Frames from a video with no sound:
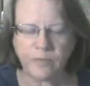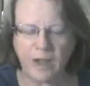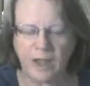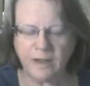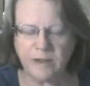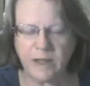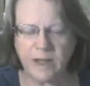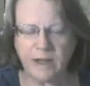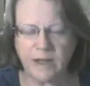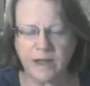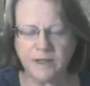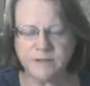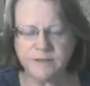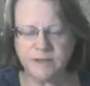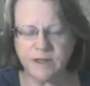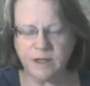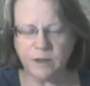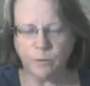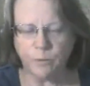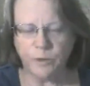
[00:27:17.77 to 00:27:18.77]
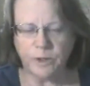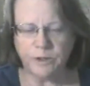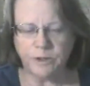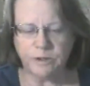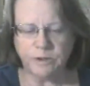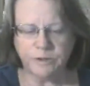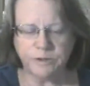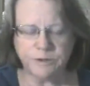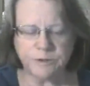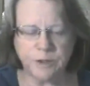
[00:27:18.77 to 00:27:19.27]
And like I say, a
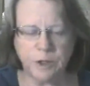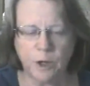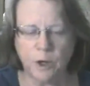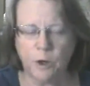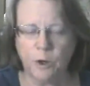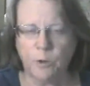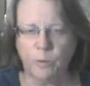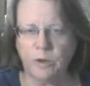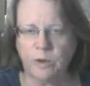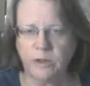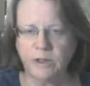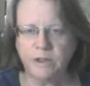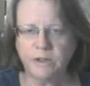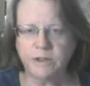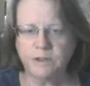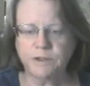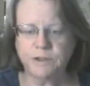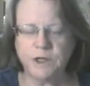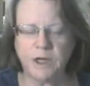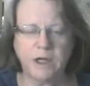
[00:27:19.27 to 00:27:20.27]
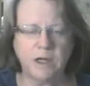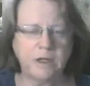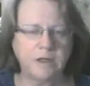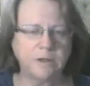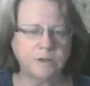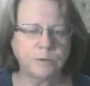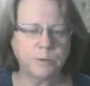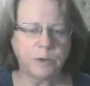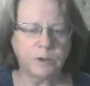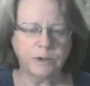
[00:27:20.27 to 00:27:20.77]
winner is willing to
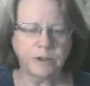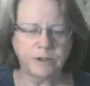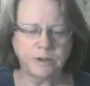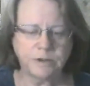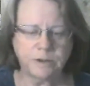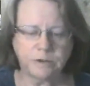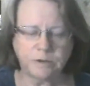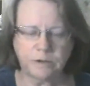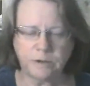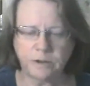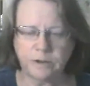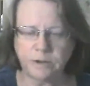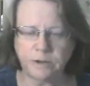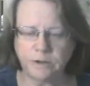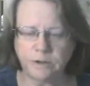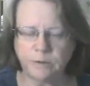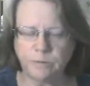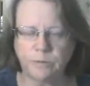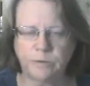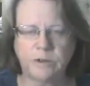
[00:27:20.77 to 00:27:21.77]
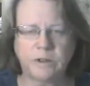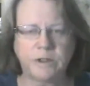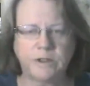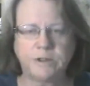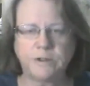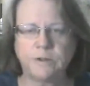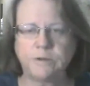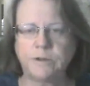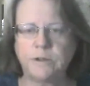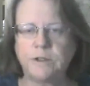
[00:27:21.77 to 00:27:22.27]
change, willing to learn,
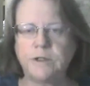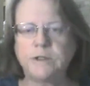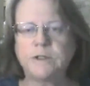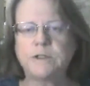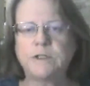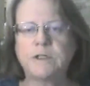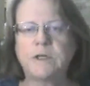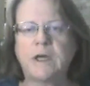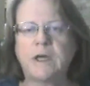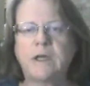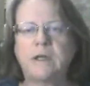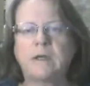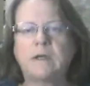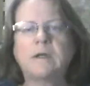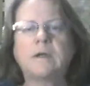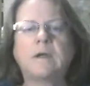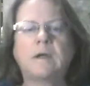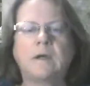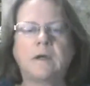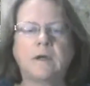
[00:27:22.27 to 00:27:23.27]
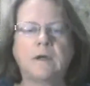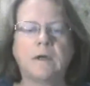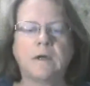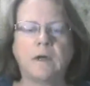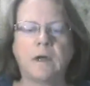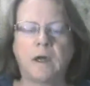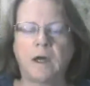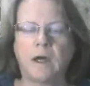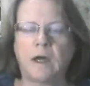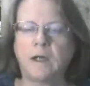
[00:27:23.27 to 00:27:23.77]
willing to initiate
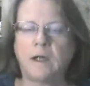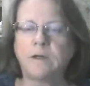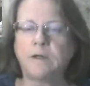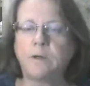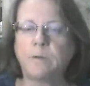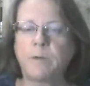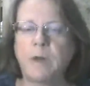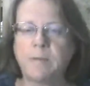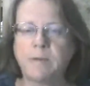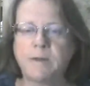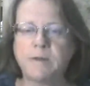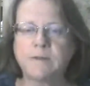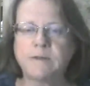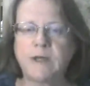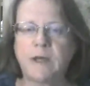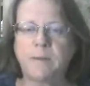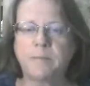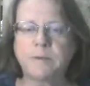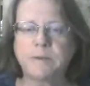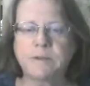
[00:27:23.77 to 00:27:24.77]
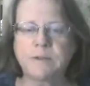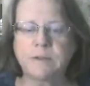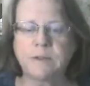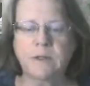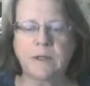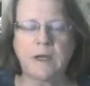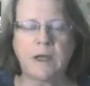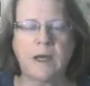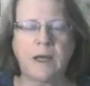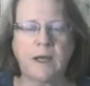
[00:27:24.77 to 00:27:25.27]
new baby steps,
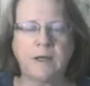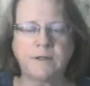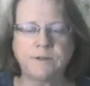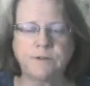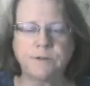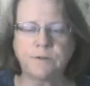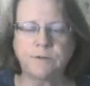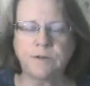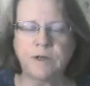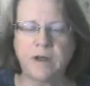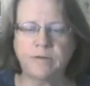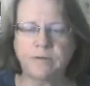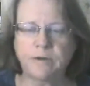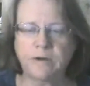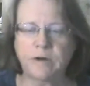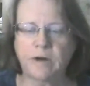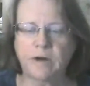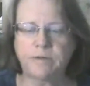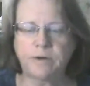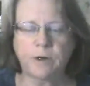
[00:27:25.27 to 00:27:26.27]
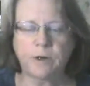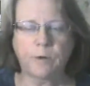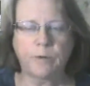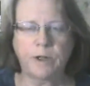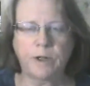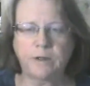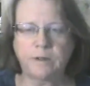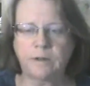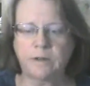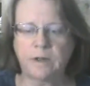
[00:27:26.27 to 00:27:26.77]
and to never ever
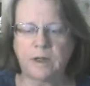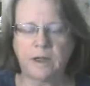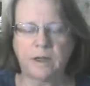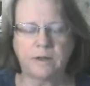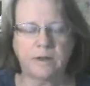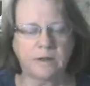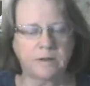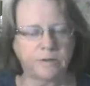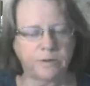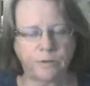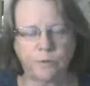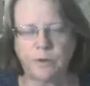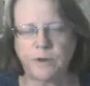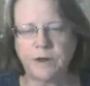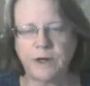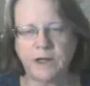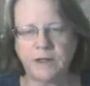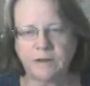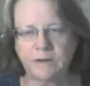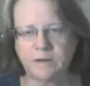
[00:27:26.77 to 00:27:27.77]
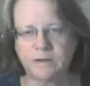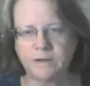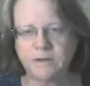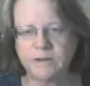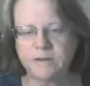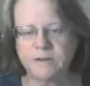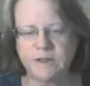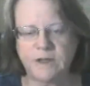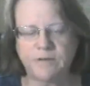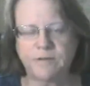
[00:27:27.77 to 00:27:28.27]
quit. And the new one I learned
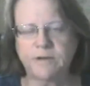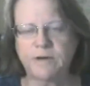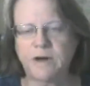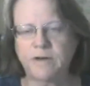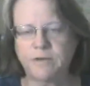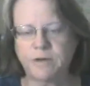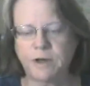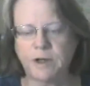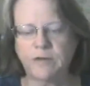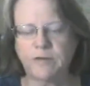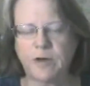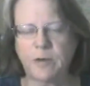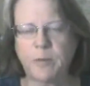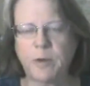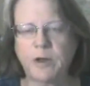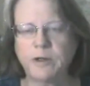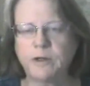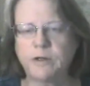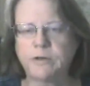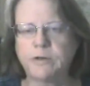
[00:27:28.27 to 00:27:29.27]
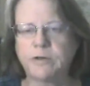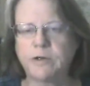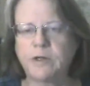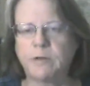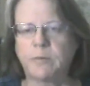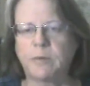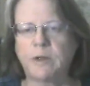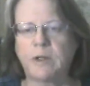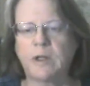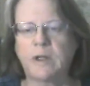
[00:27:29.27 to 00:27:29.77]
is never ever give up on your
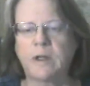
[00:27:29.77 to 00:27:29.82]
dream.